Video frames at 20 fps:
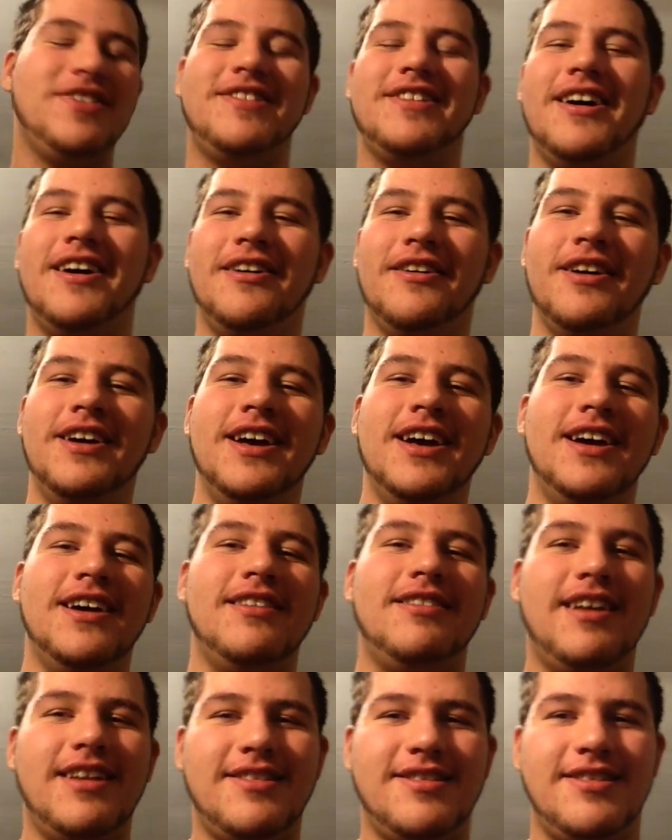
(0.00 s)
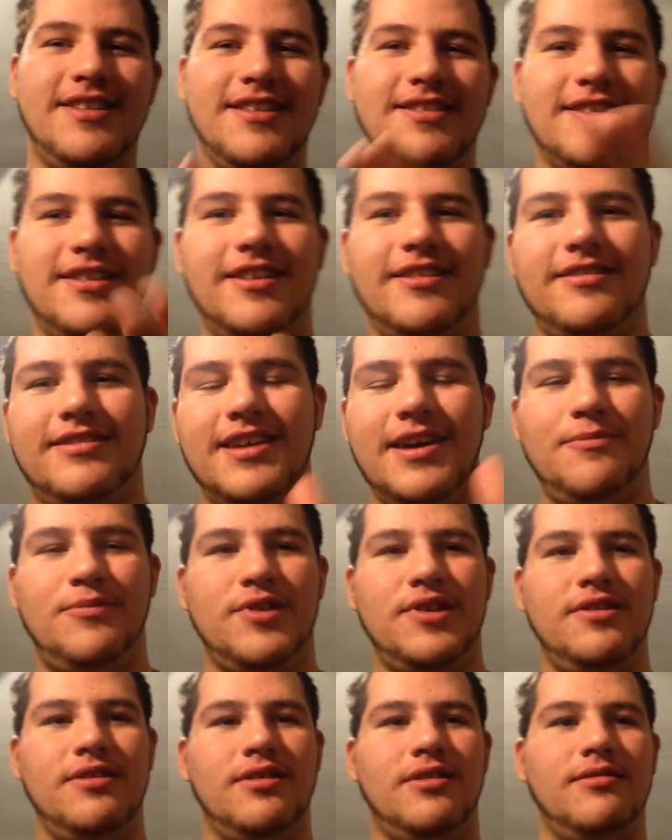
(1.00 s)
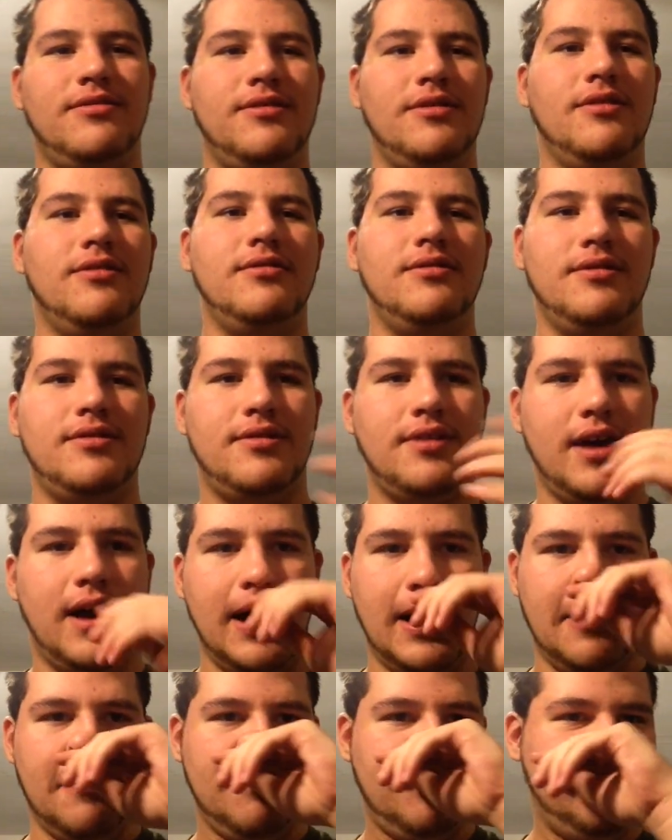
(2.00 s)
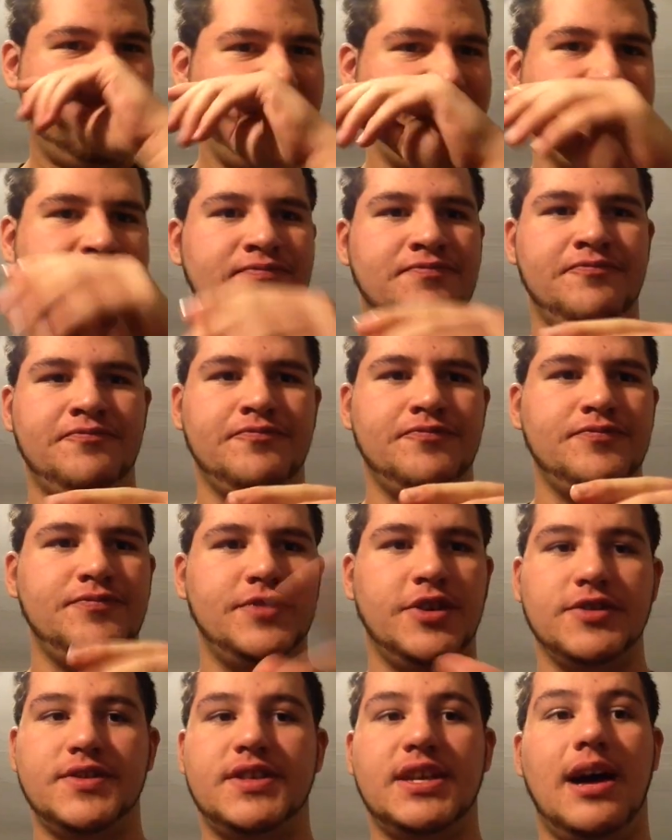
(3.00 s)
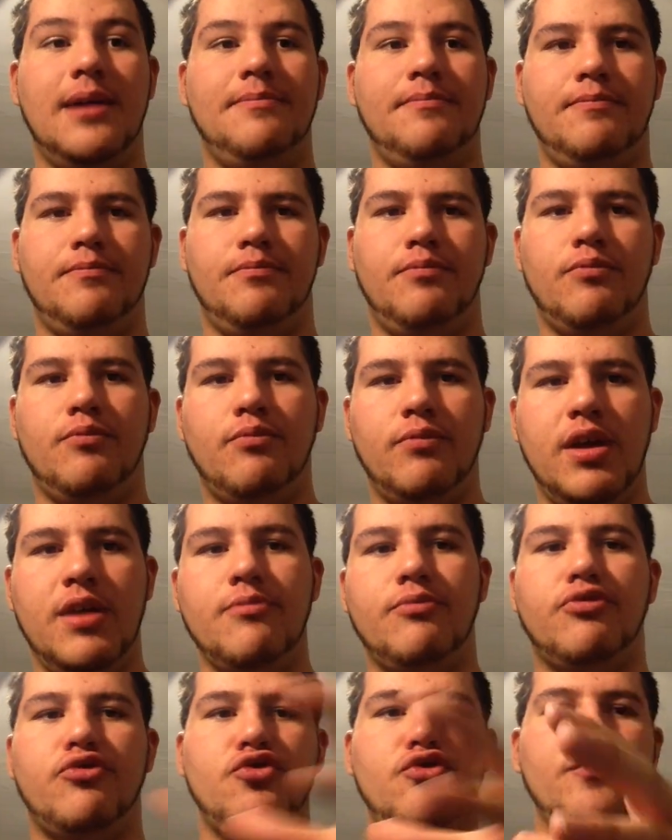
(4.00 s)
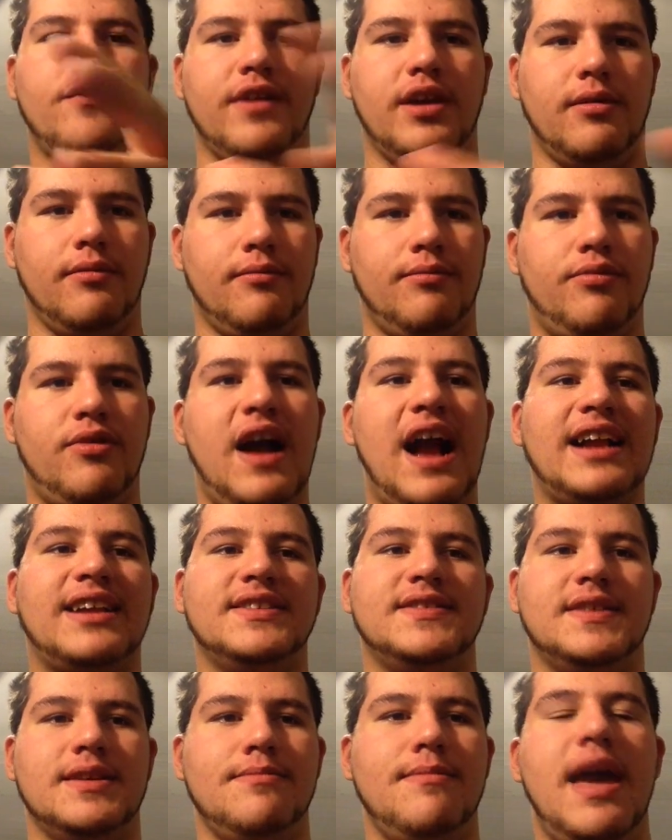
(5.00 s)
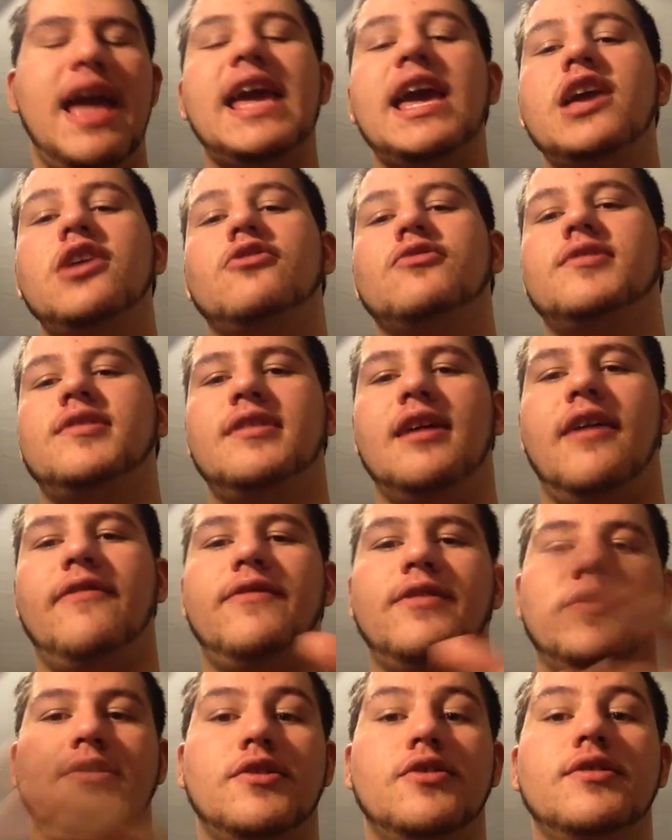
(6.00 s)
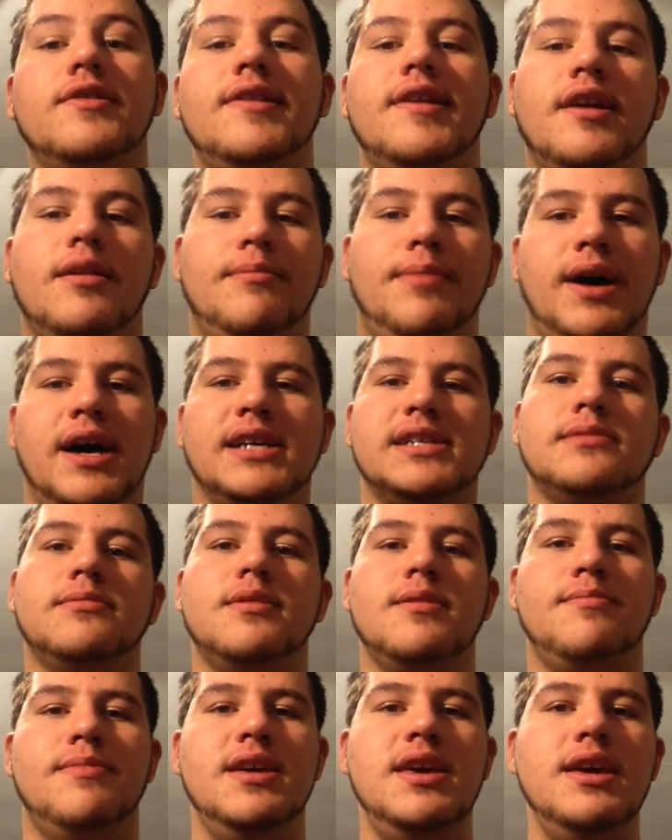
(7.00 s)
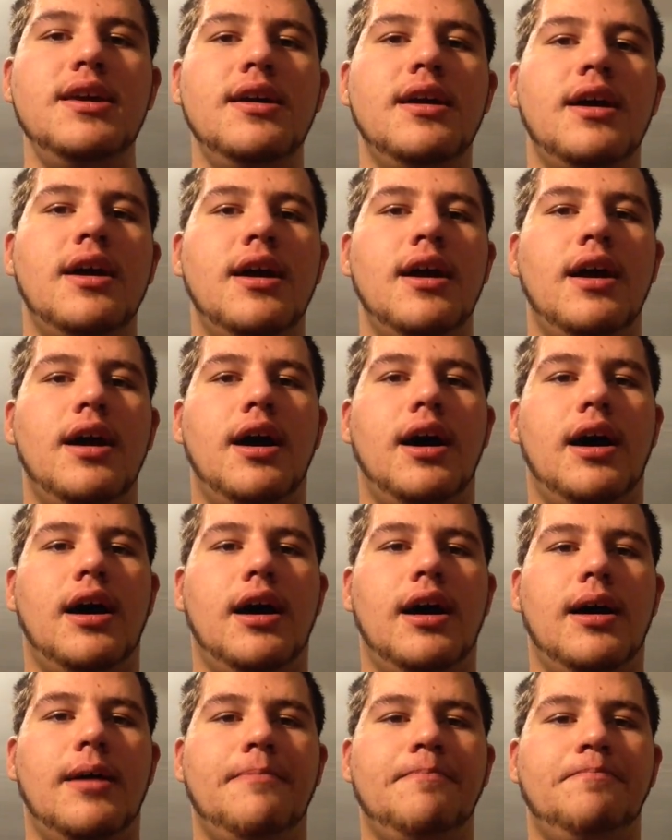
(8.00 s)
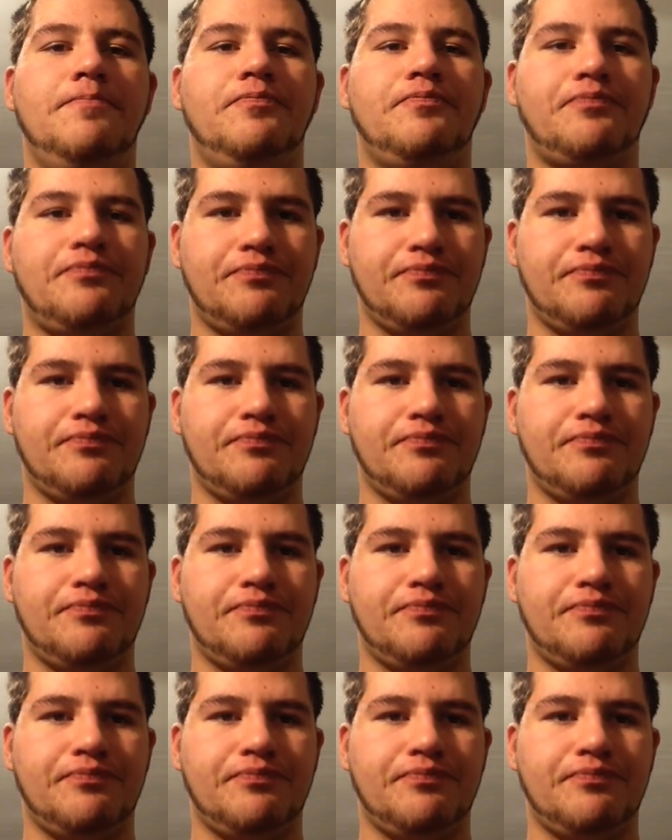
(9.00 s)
so that's that's another tip is you know don't um, don't stop improving, practicing, making your stuff as good as it can possibly be. Um,